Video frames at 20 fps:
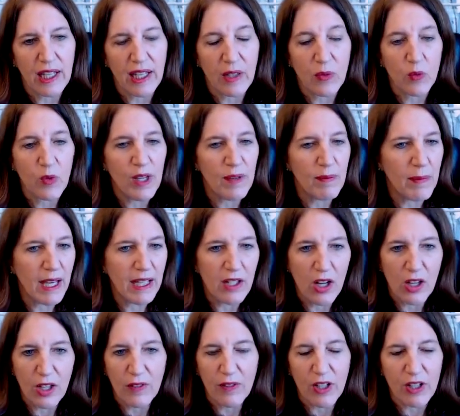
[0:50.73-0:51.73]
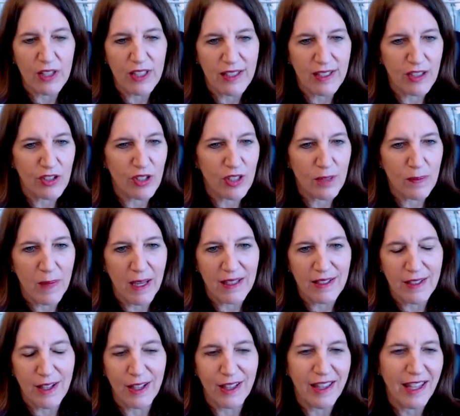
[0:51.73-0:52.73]
and we've made all of our decisions
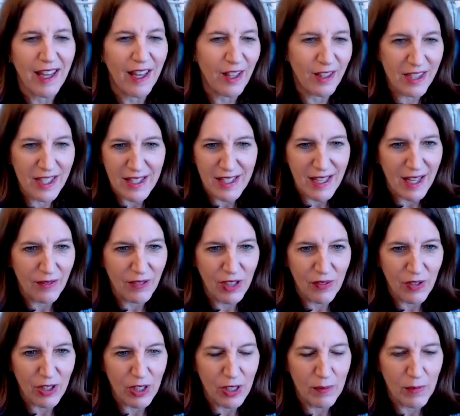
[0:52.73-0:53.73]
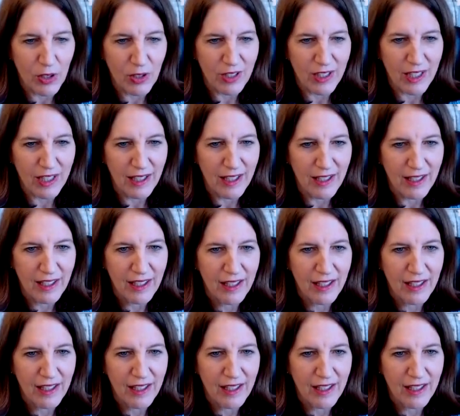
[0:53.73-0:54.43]
based on the health and safety of our community,